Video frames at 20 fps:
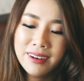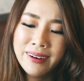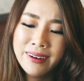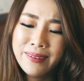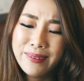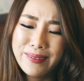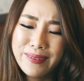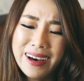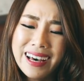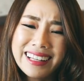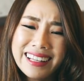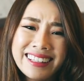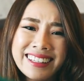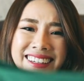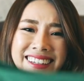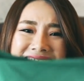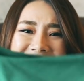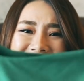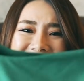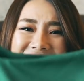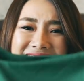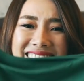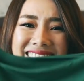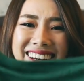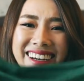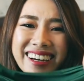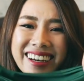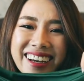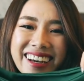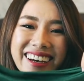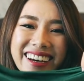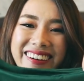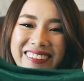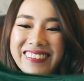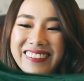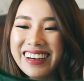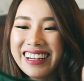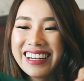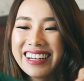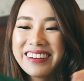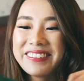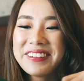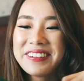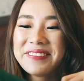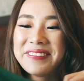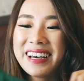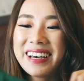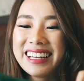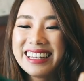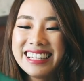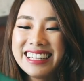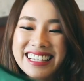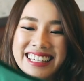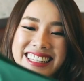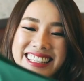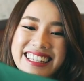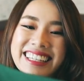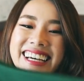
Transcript: what? Why did I even buy this?